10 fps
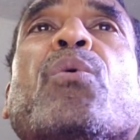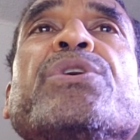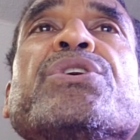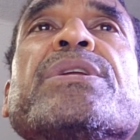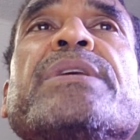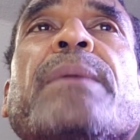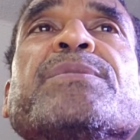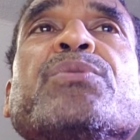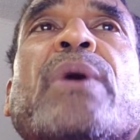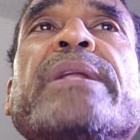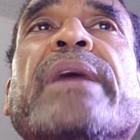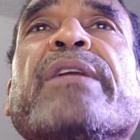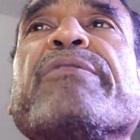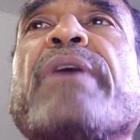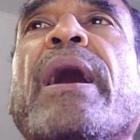which it attempts to
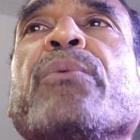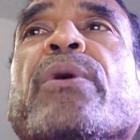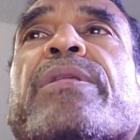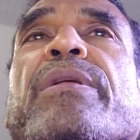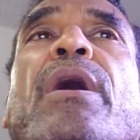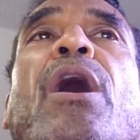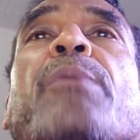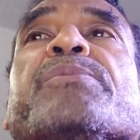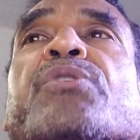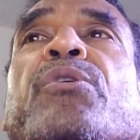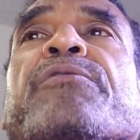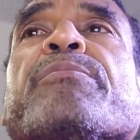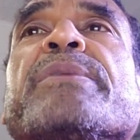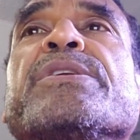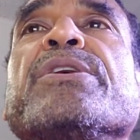identify with
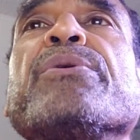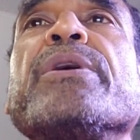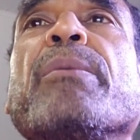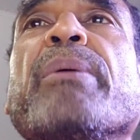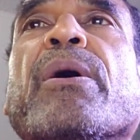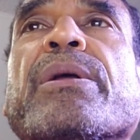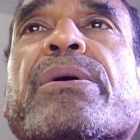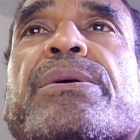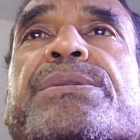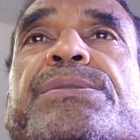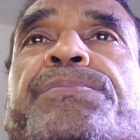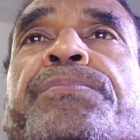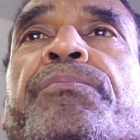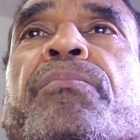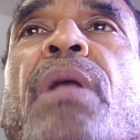observed material particles.
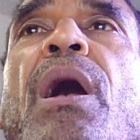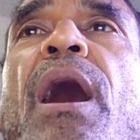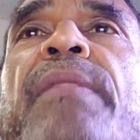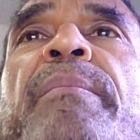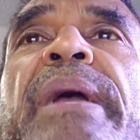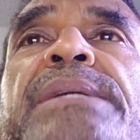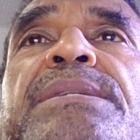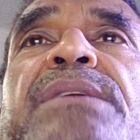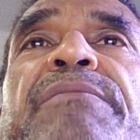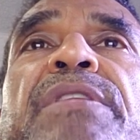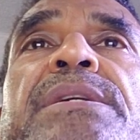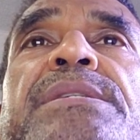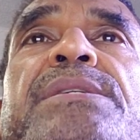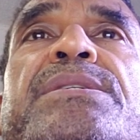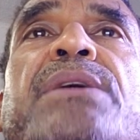On the basis of this
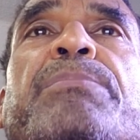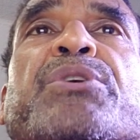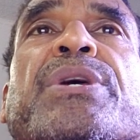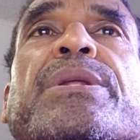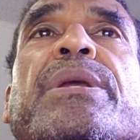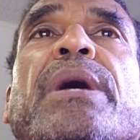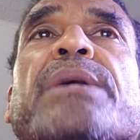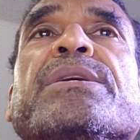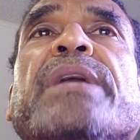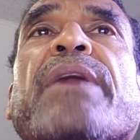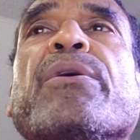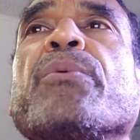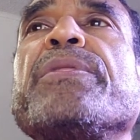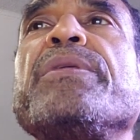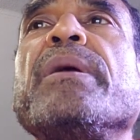assumption, together
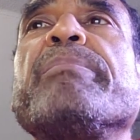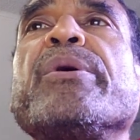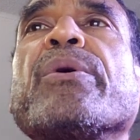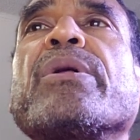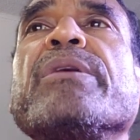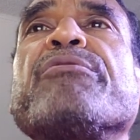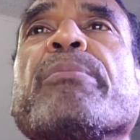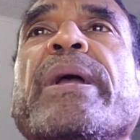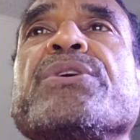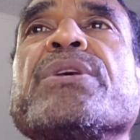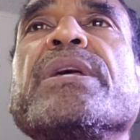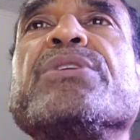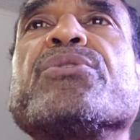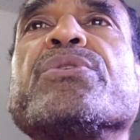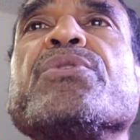with the empirical information
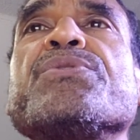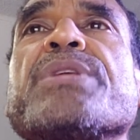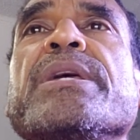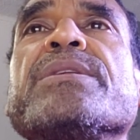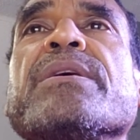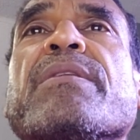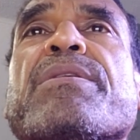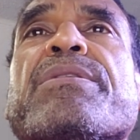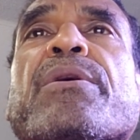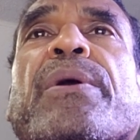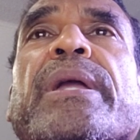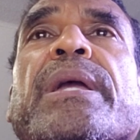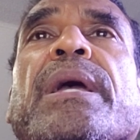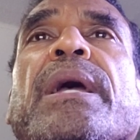introduced into the theory,